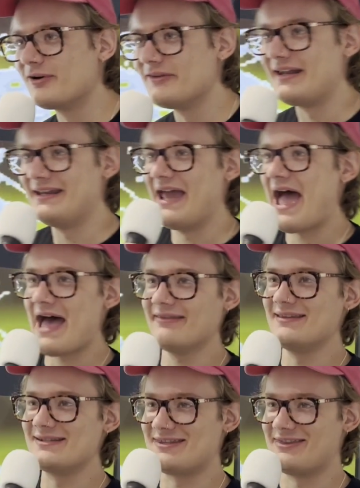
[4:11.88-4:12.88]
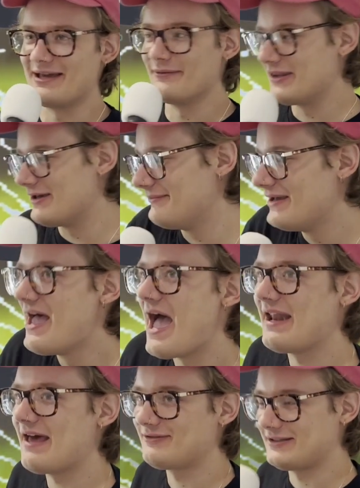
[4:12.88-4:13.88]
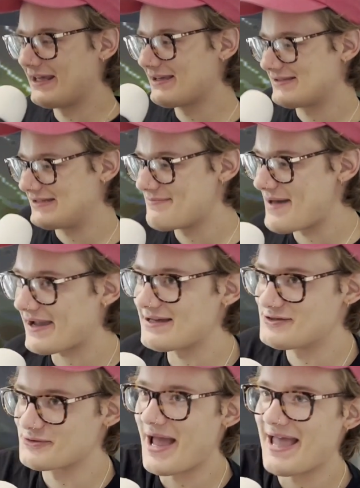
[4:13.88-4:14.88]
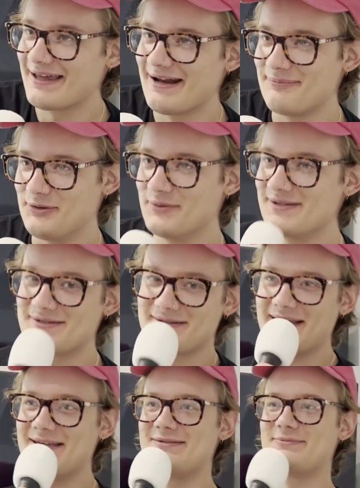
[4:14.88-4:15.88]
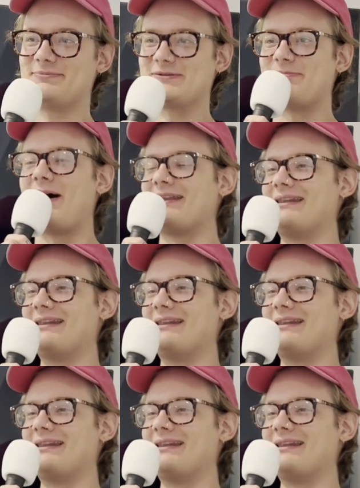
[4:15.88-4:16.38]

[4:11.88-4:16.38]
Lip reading: that he had this thing with him, and have to take a step back and drag it up to his spot in